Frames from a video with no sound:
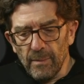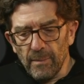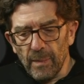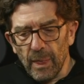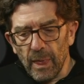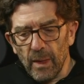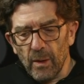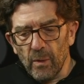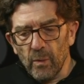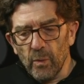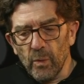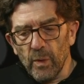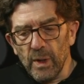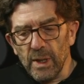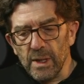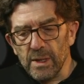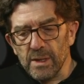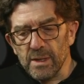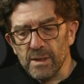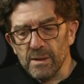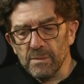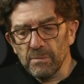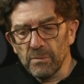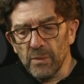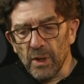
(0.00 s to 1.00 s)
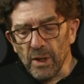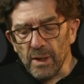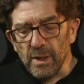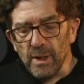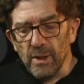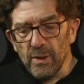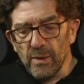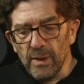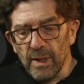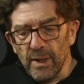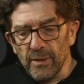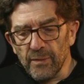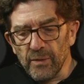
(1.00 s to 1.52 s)
which
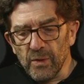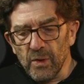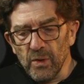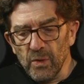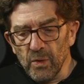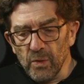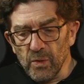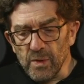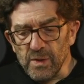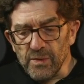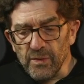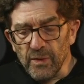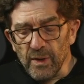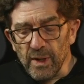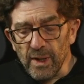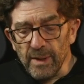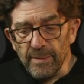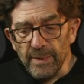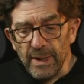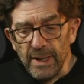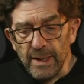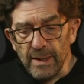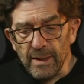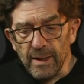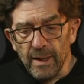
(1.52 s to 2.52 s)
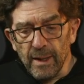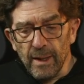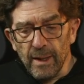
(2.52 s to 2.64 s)
model you have to use for a band.